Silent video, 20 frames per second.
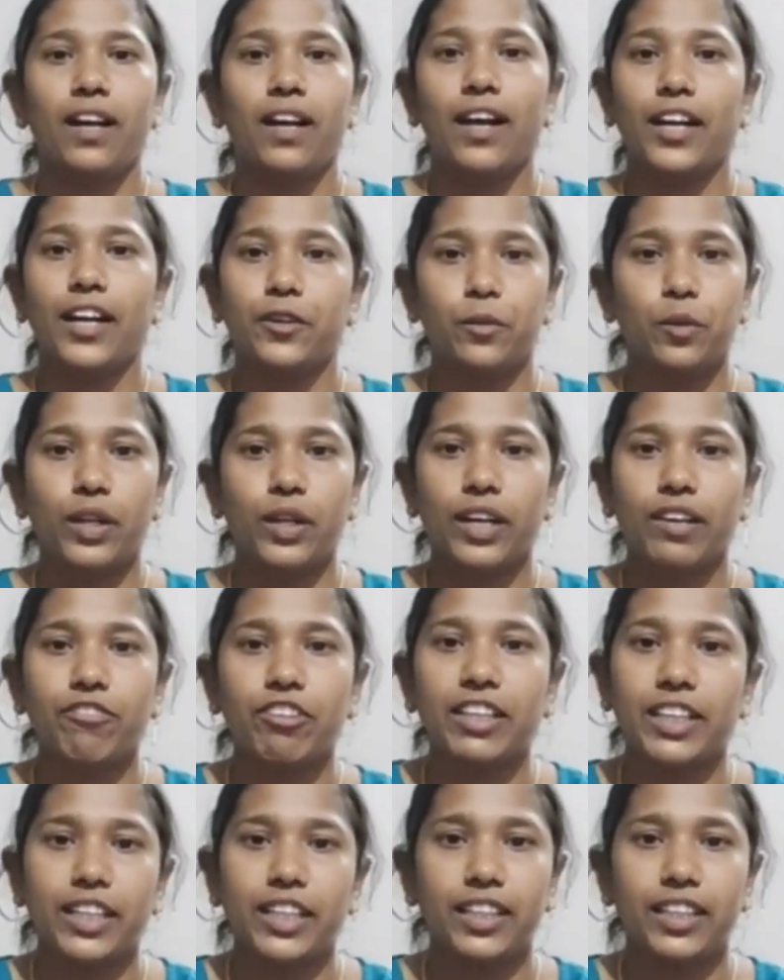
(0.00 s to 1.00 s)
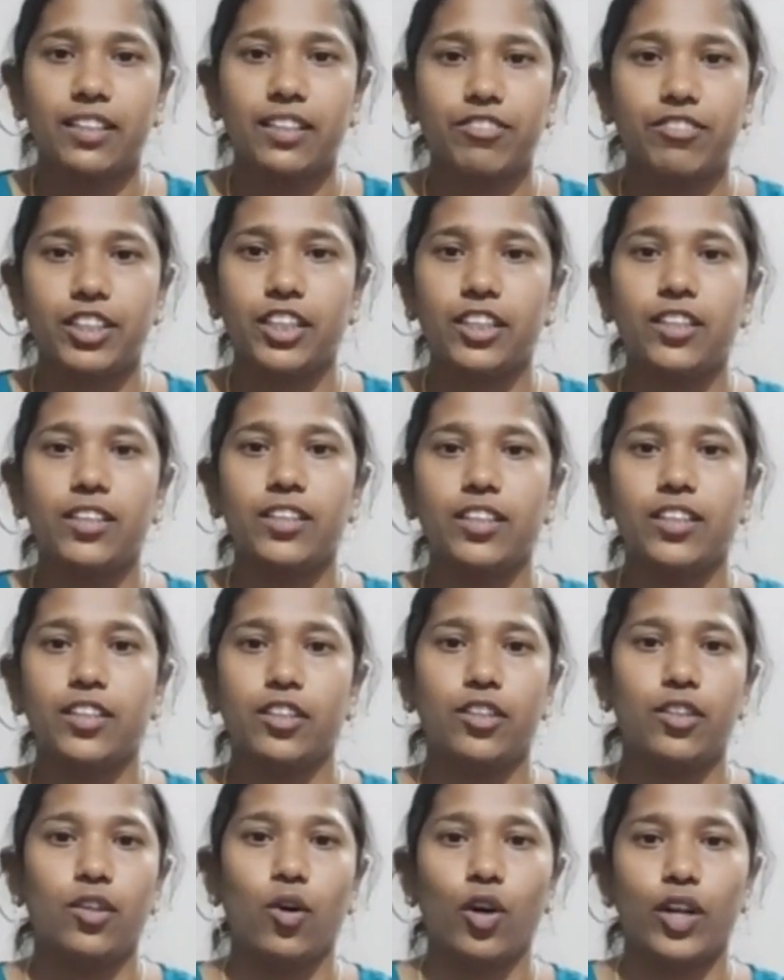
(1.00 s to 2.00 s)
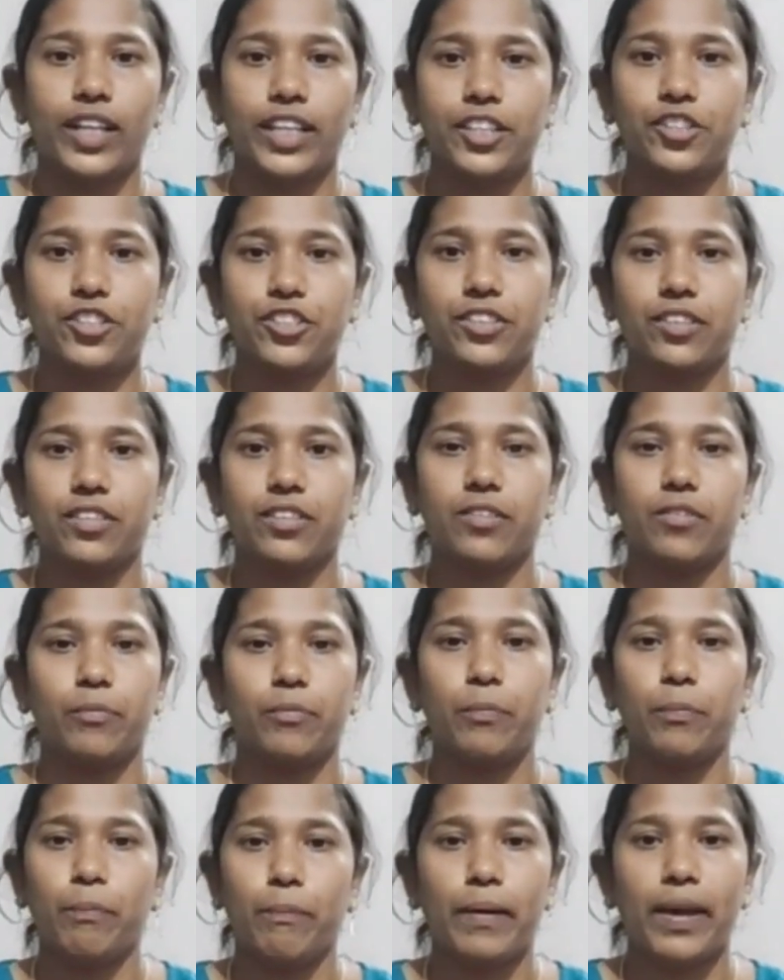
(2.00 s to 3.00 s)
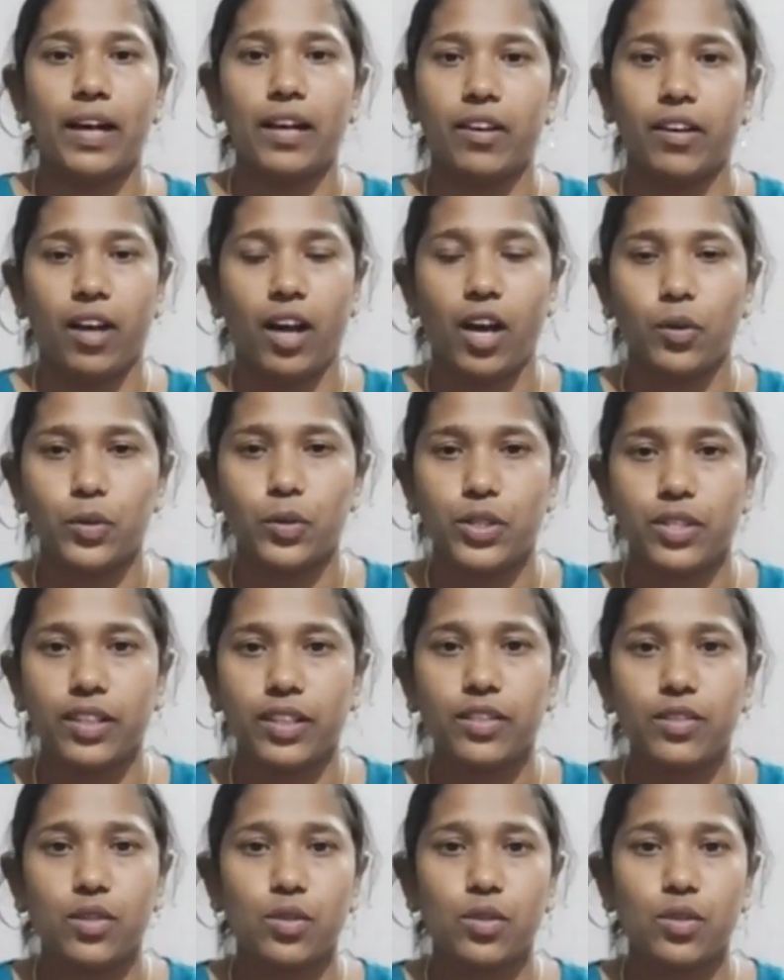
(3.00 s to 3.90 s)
I don't have any DFT knowledge outside.